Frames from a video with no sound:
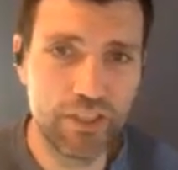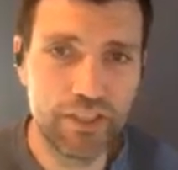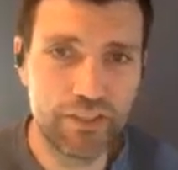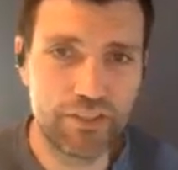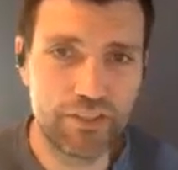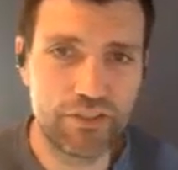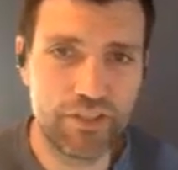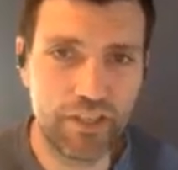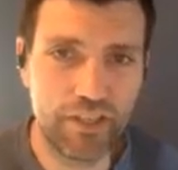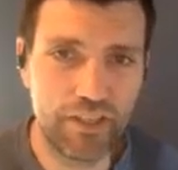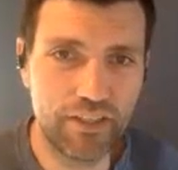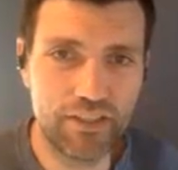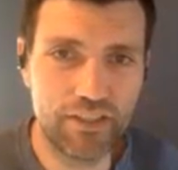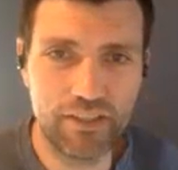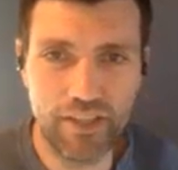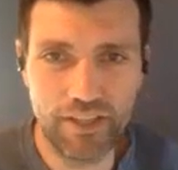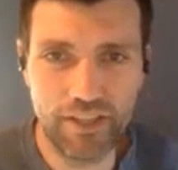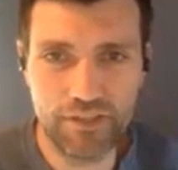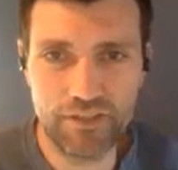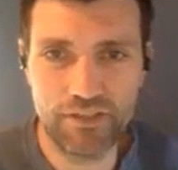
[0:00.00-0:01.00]
The second,
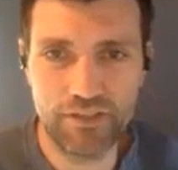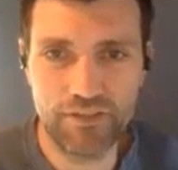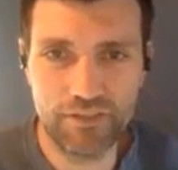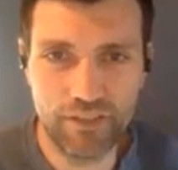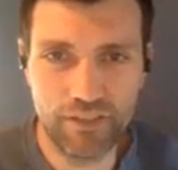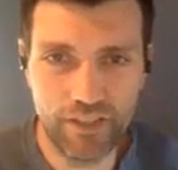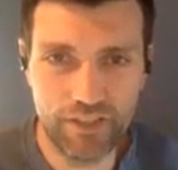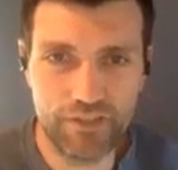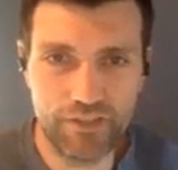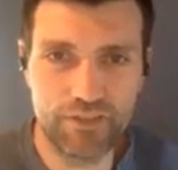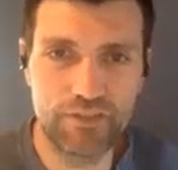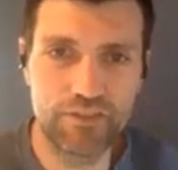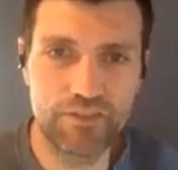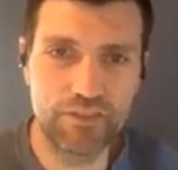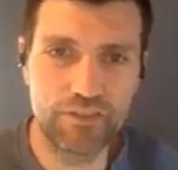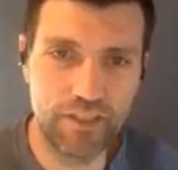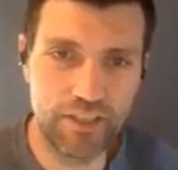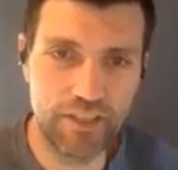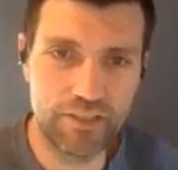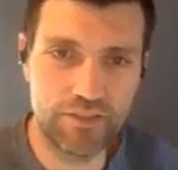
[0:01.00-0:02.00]
yes, yes,
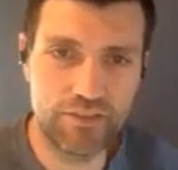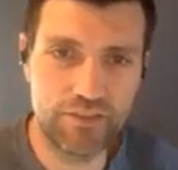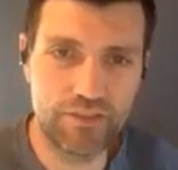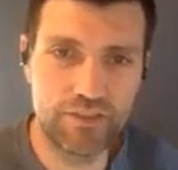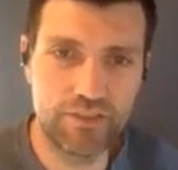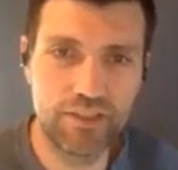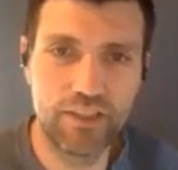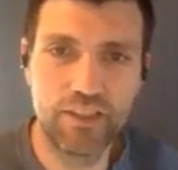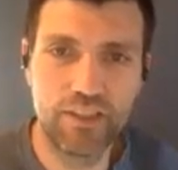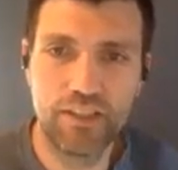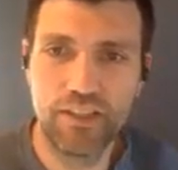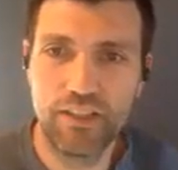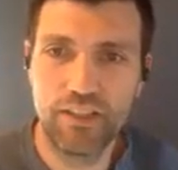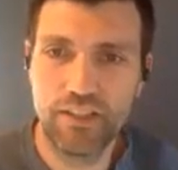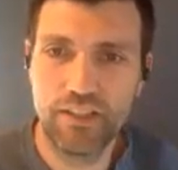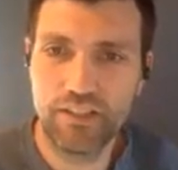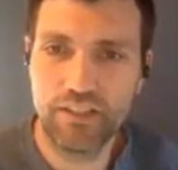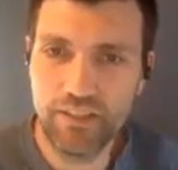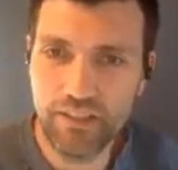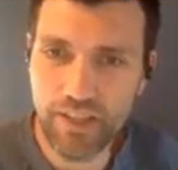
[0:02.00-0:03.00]
yes,
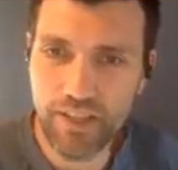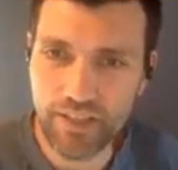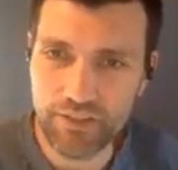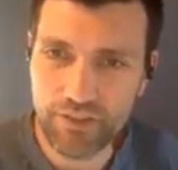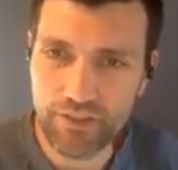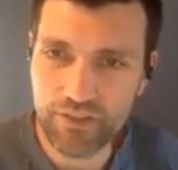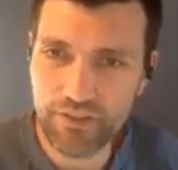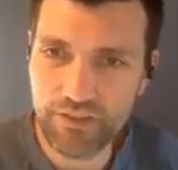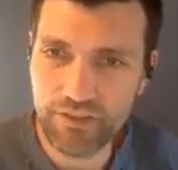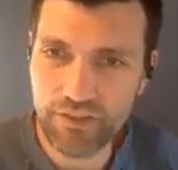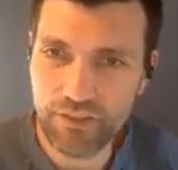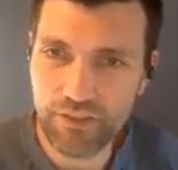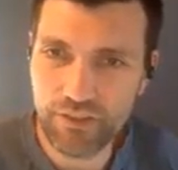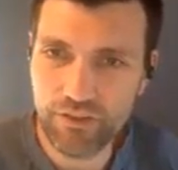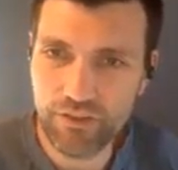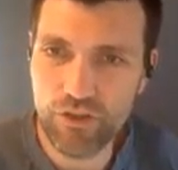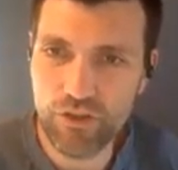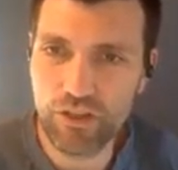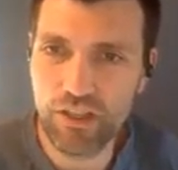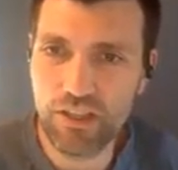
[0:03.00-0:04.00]
yes,
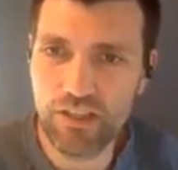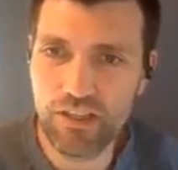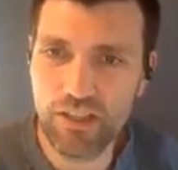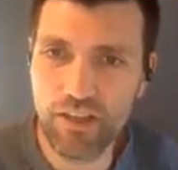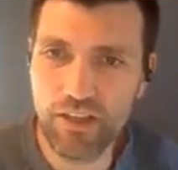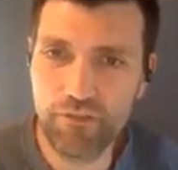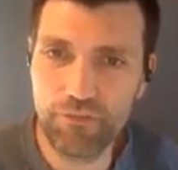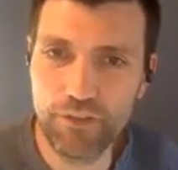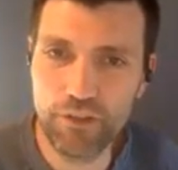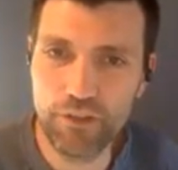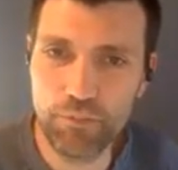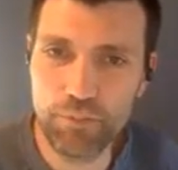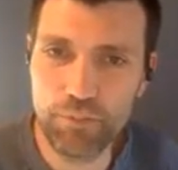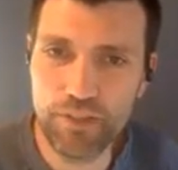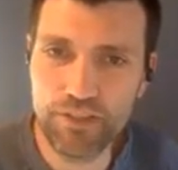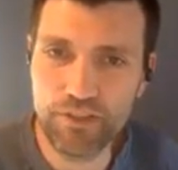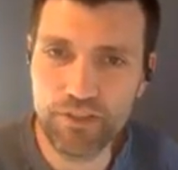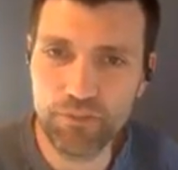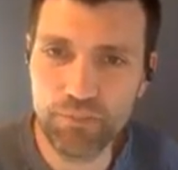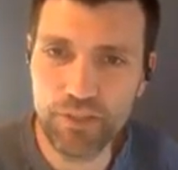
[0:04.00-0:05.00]
you should eat that 5th
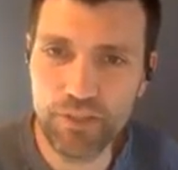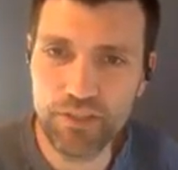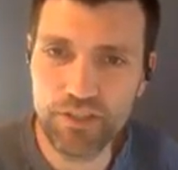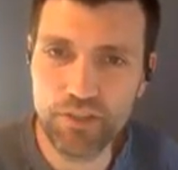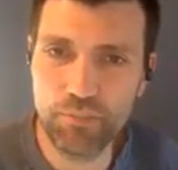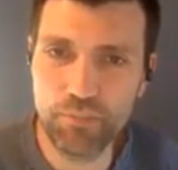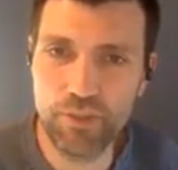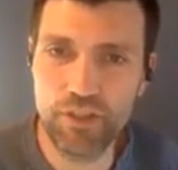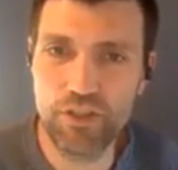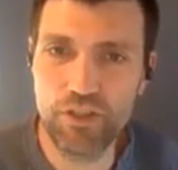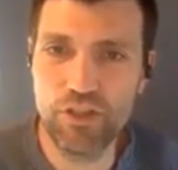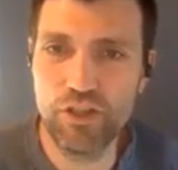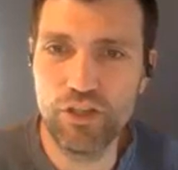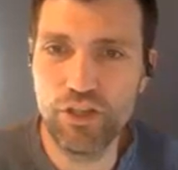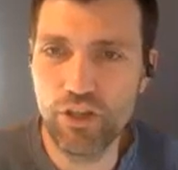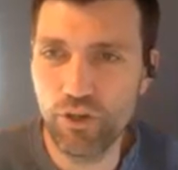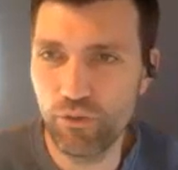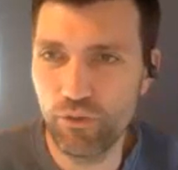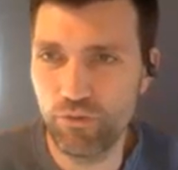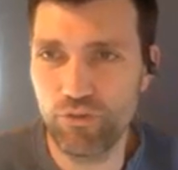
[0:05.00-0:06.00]
piece of pizza, but
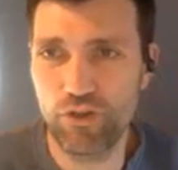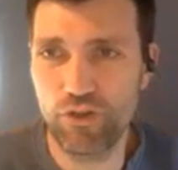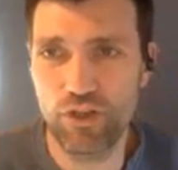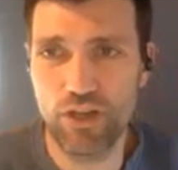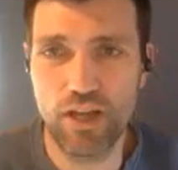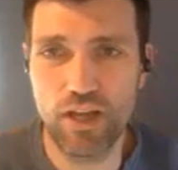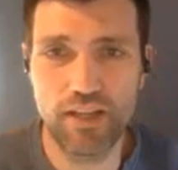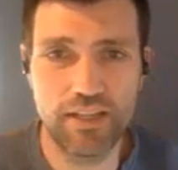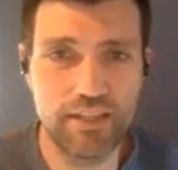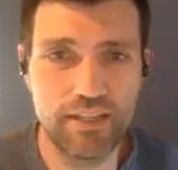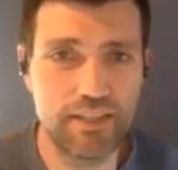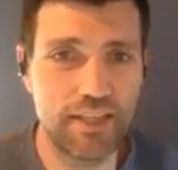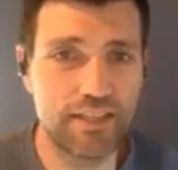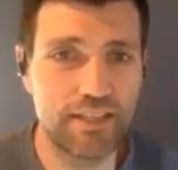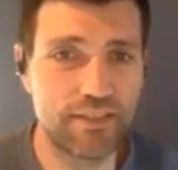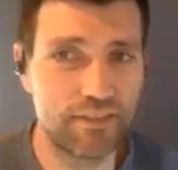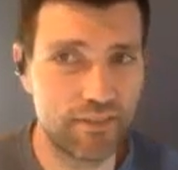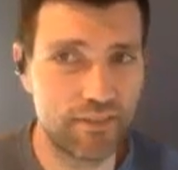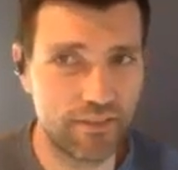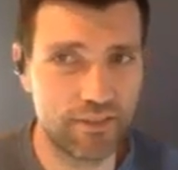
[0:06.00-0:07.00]
no, you should not eat that
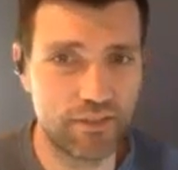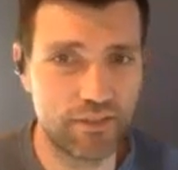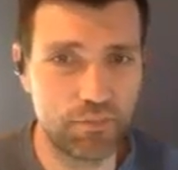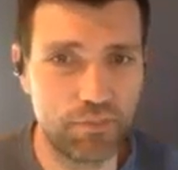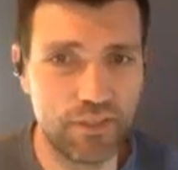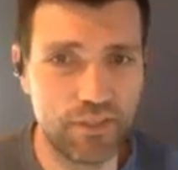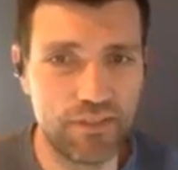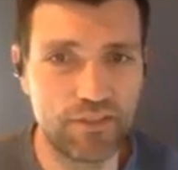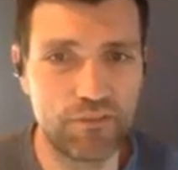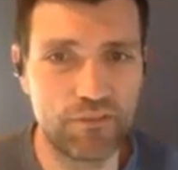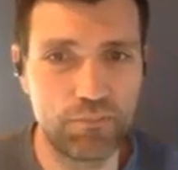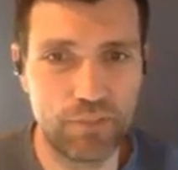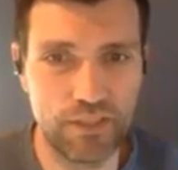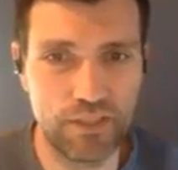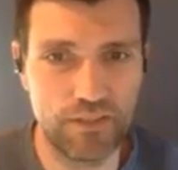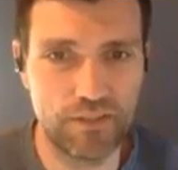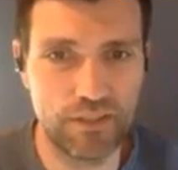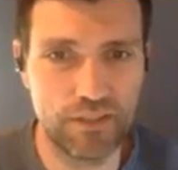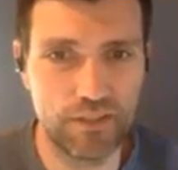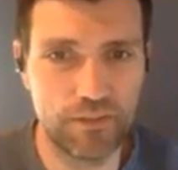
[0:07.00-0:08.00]
6th piece of
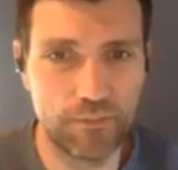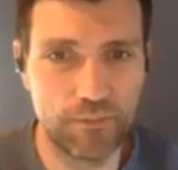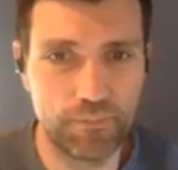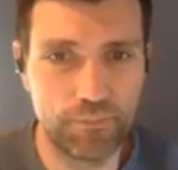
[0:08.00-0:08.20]
pizza.